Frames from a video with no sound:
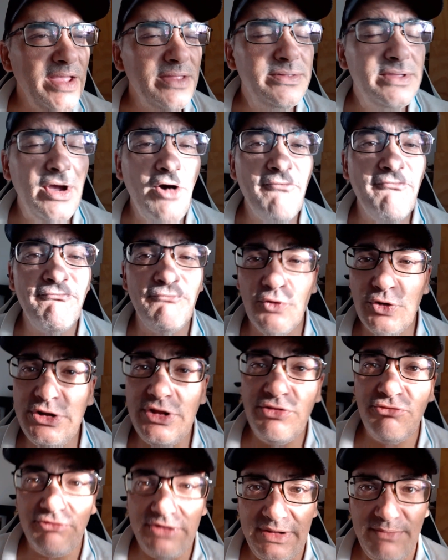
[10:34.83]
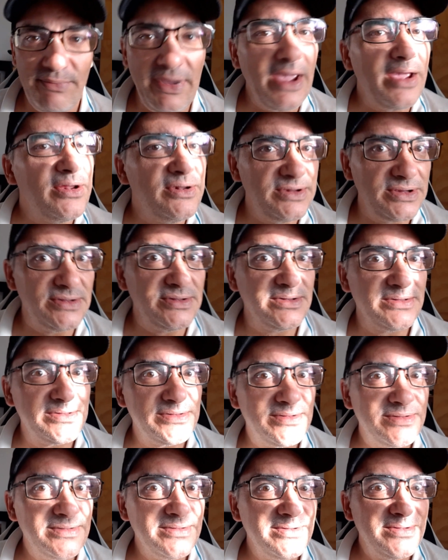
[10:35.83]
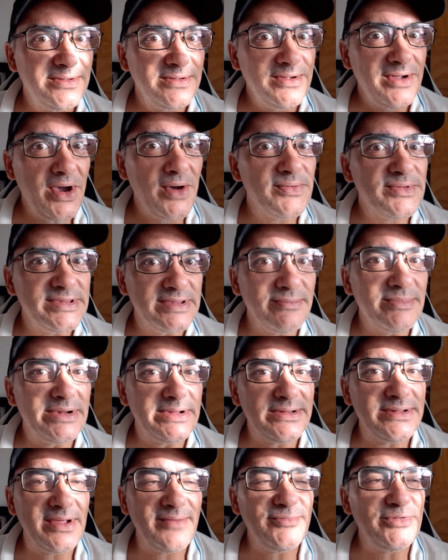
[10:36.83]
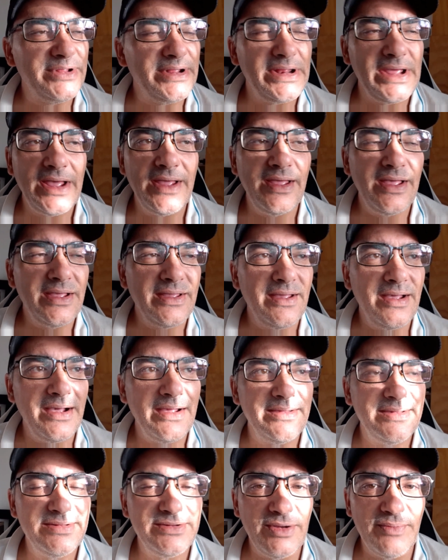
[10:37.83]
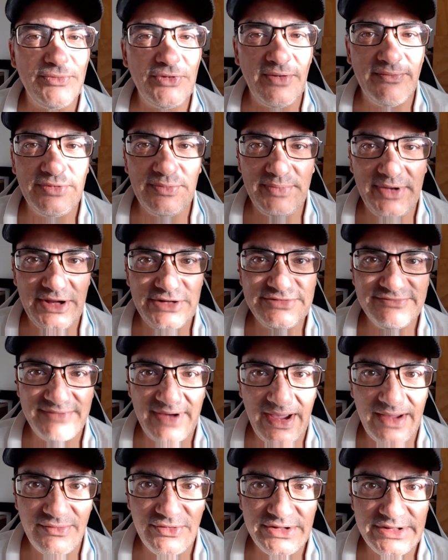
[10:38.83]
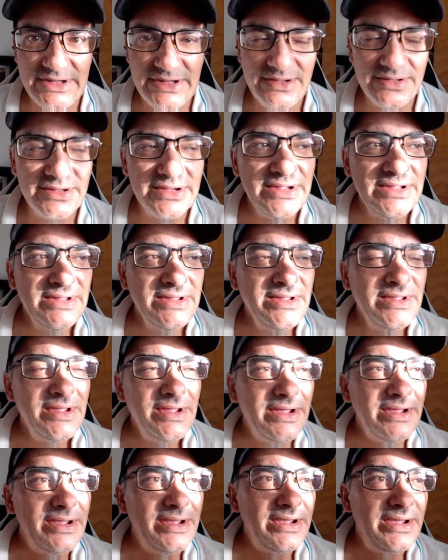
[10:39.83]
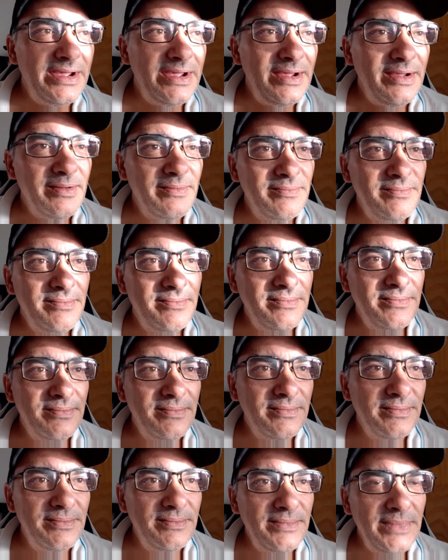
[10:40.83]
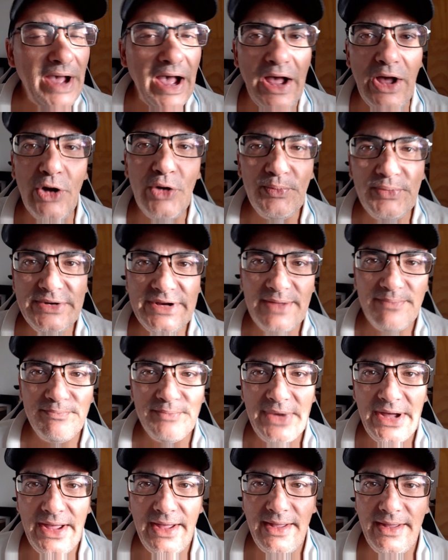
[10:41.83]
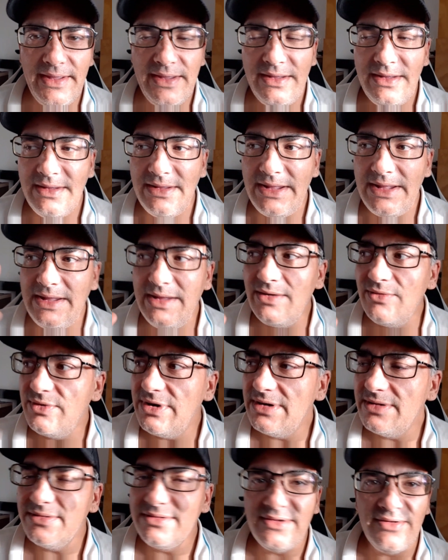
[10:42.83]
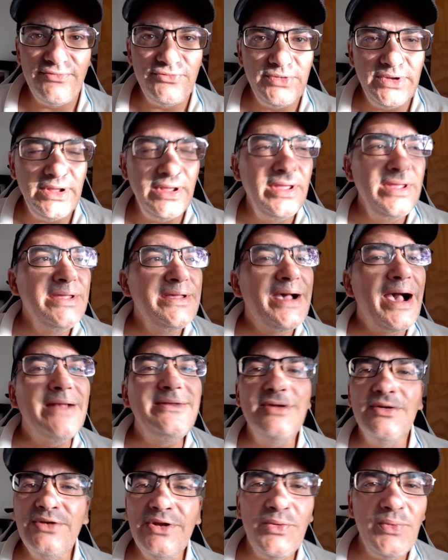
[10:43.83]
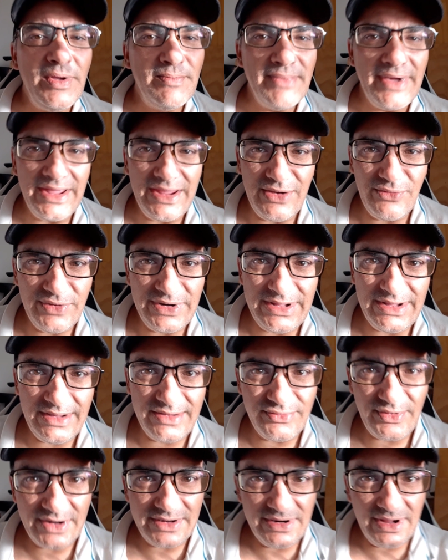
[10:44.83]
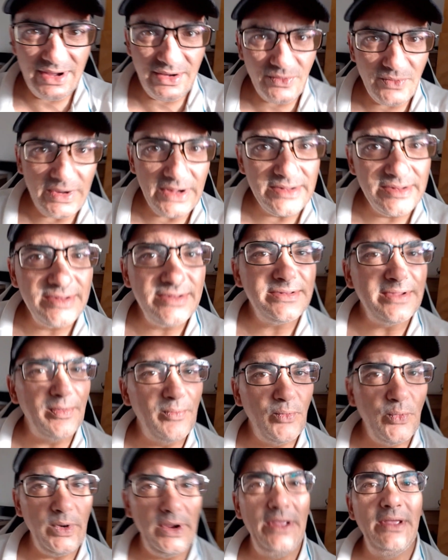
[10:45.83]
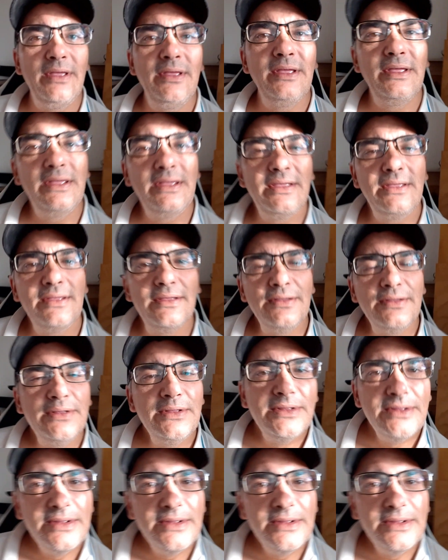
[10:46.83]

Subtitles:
There are 43 pages of similar stuff to that. I stopped after page 5 or 6. I opened up my e-reader software. I don't know where my e-reader is right now. It's somewhere.